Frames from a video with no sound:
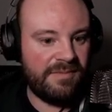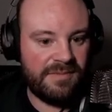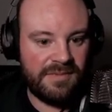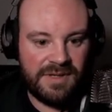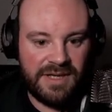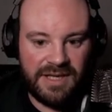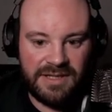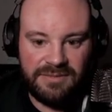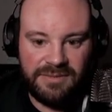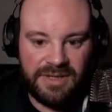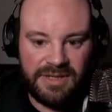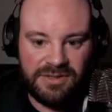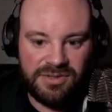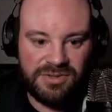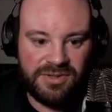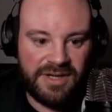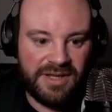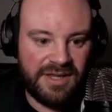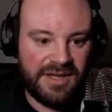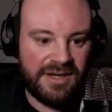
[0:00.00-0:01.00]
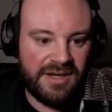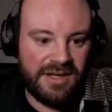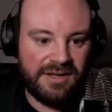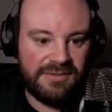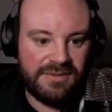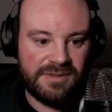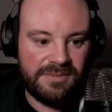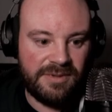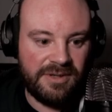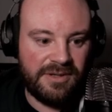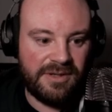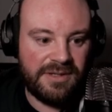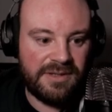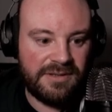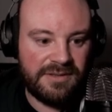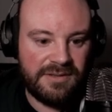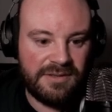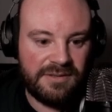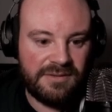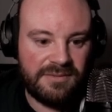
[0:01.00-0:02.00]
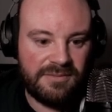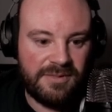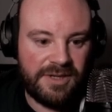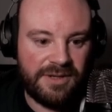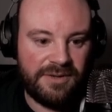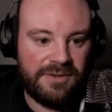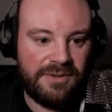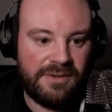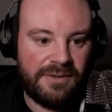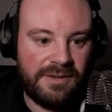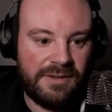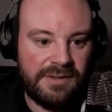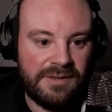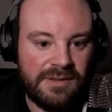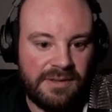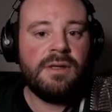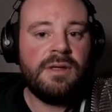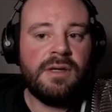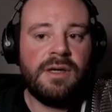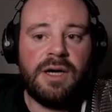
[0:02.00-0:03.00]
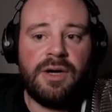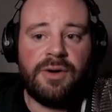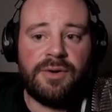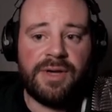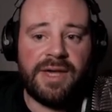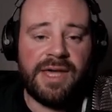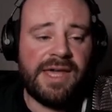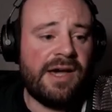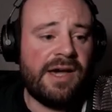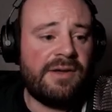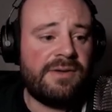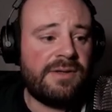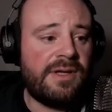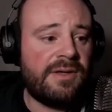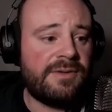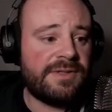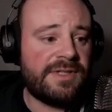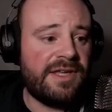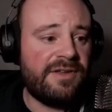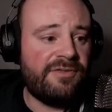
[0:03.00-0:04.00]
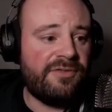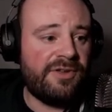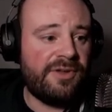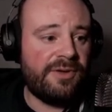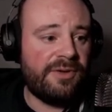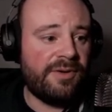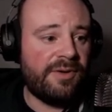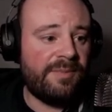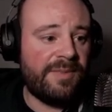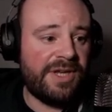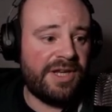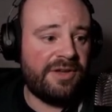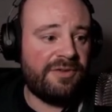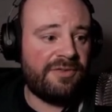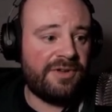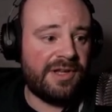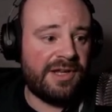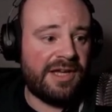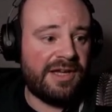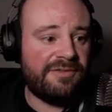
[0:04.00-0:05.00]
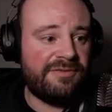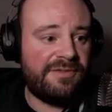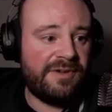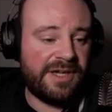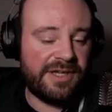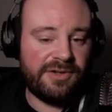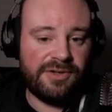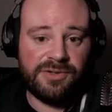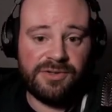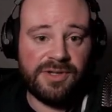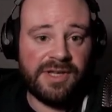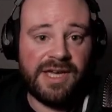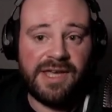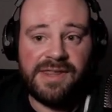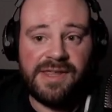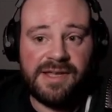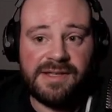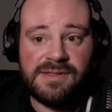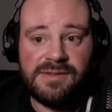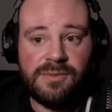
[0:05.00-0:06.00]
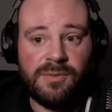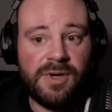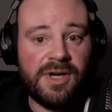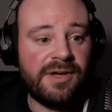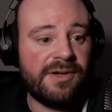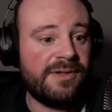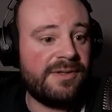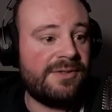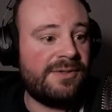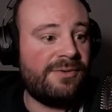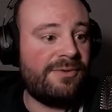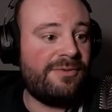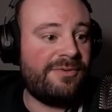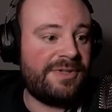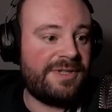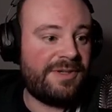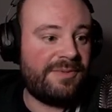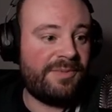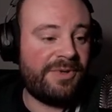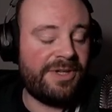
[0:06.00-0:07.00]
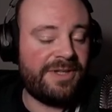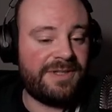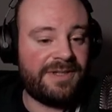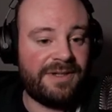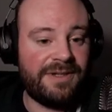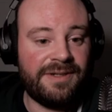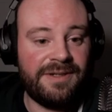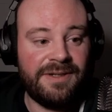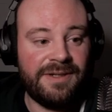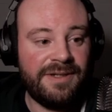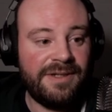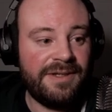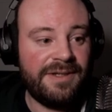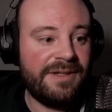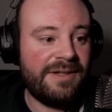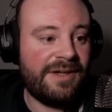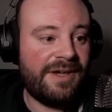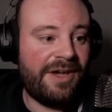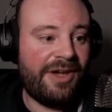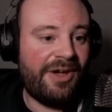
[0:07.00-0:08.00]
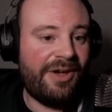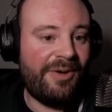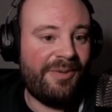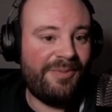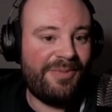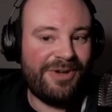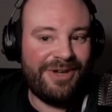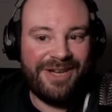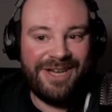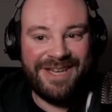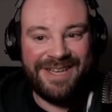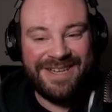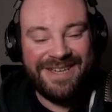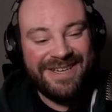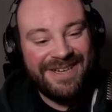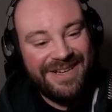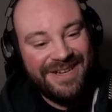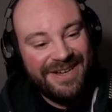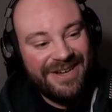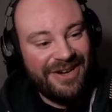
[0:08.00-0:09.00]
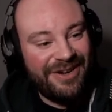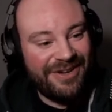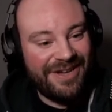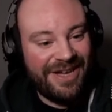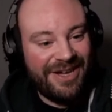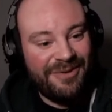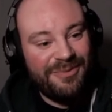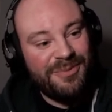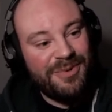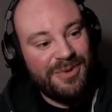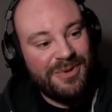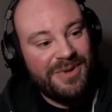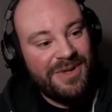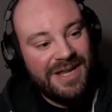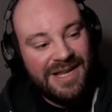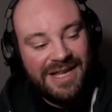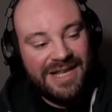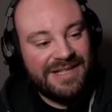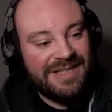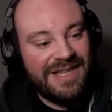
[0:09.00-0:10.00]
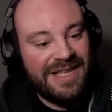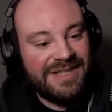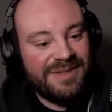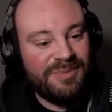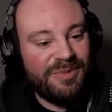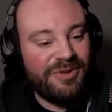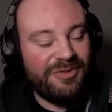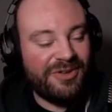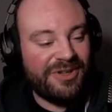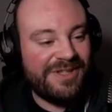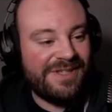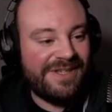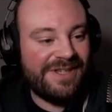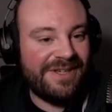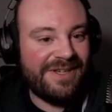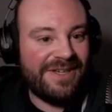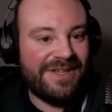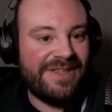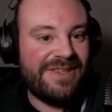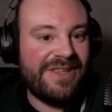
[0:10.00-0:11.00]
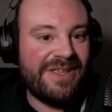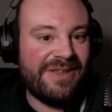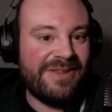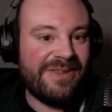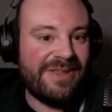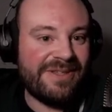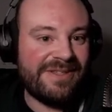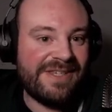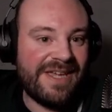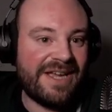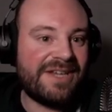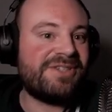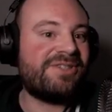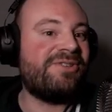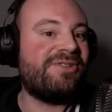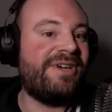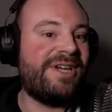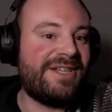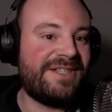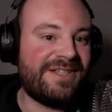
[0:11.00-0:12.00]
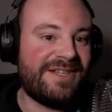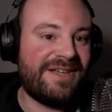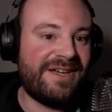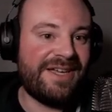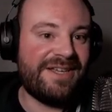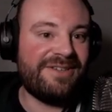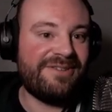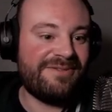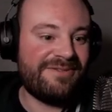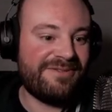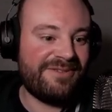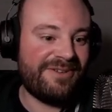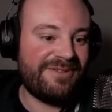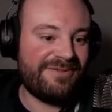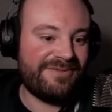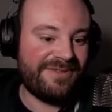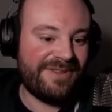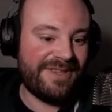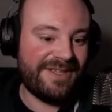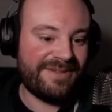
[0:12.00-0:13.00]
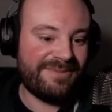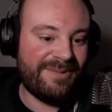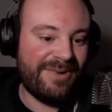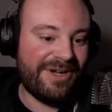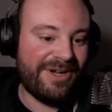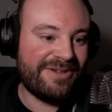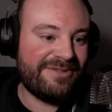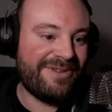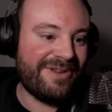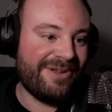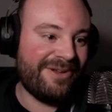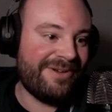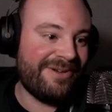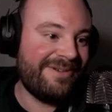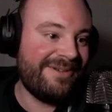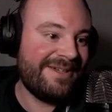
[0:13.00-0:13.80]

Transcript: guess we can try that now, to be honest. Why not? Okay, I'll save you a minute of your life. I couldn't get that to work at all for some reason. But okay, let's move on to the texturing side of this workflow.